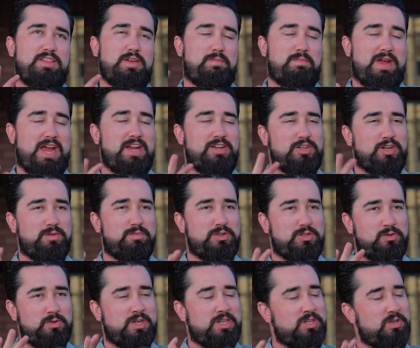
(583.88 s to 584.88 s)
banter
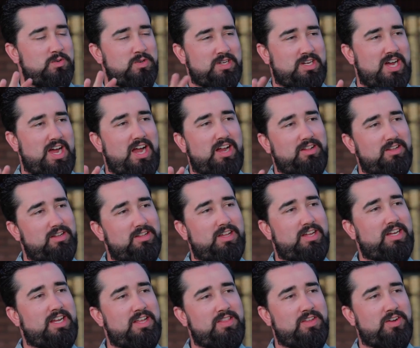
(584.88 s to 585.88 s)
between you and Kylie
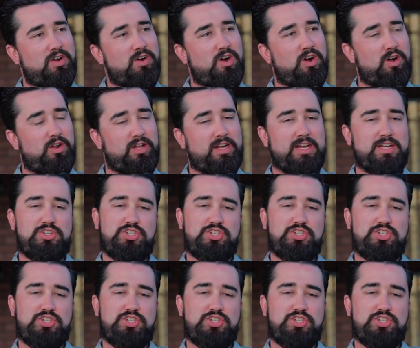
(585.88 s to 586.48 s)
in the car? Is